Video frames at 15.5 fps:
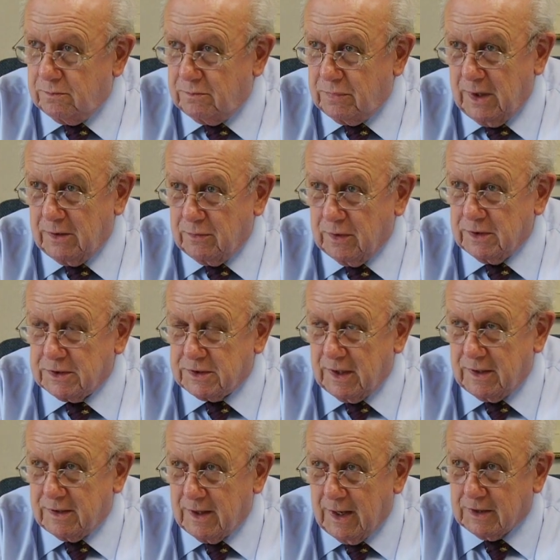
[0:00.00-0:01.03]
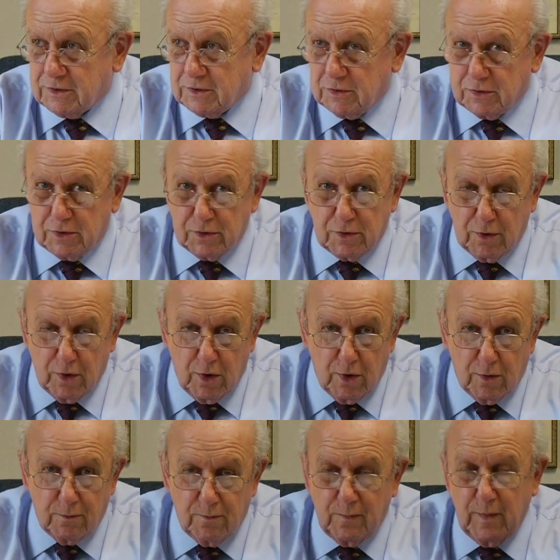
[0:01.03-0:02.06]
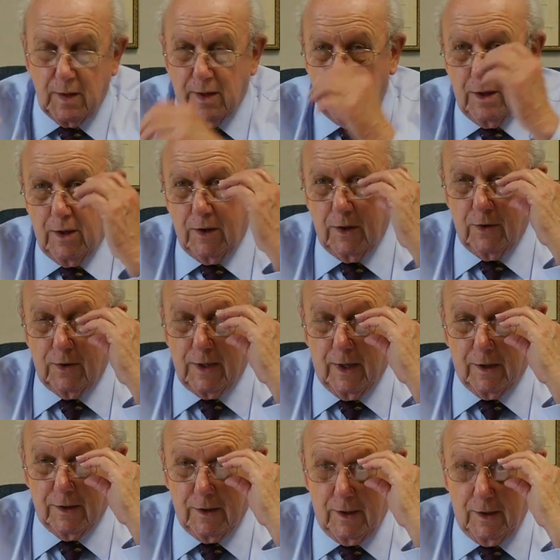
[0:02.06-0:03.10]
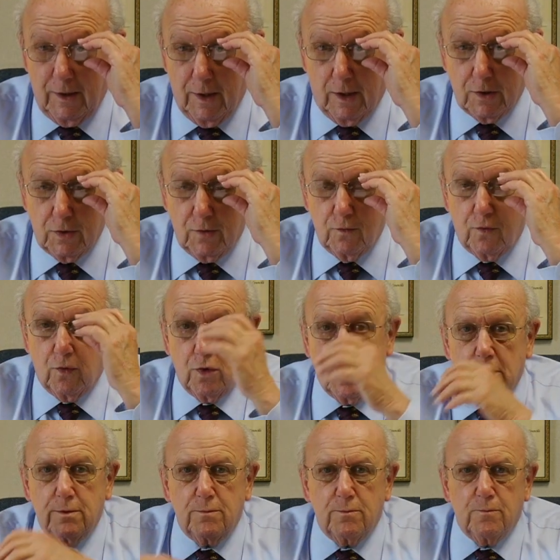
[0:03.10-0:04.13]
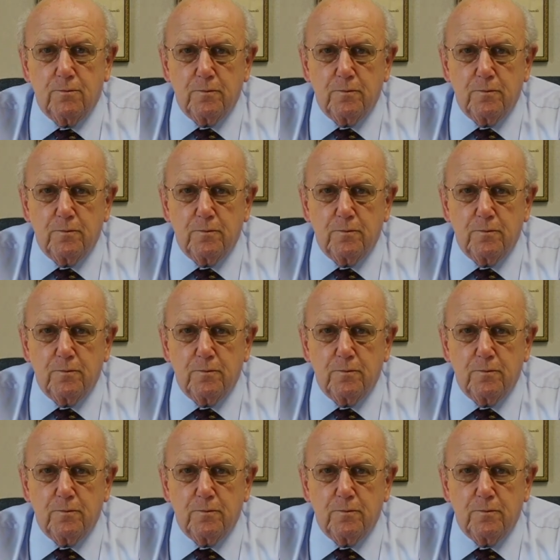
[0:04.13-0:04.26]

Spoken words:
pay real estate taxes on your home, you take a deduction for it,